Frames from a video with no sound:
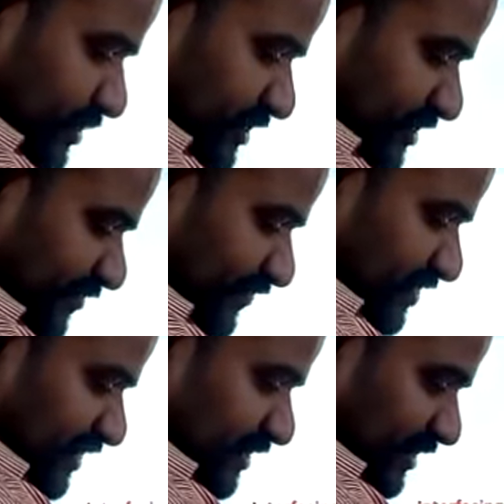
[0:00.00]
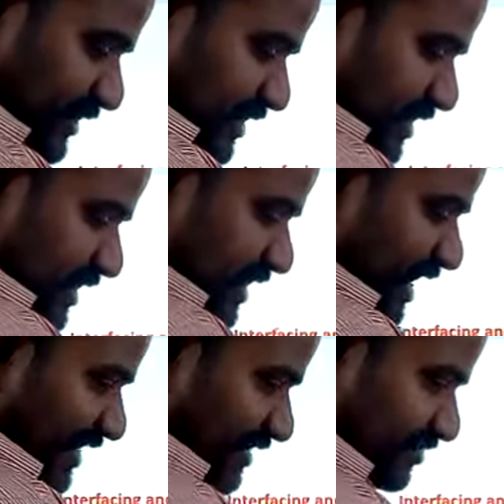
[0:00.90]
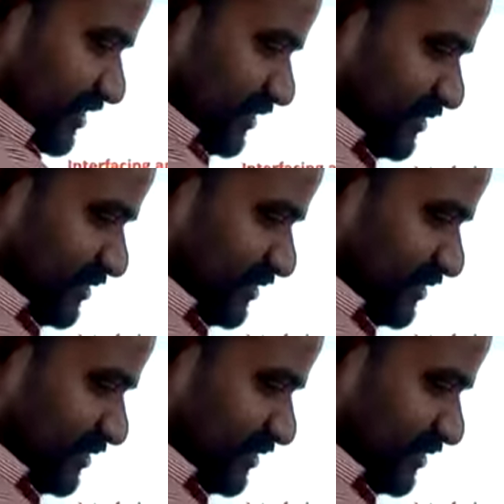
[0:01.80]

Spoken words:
Interfacing the light emitting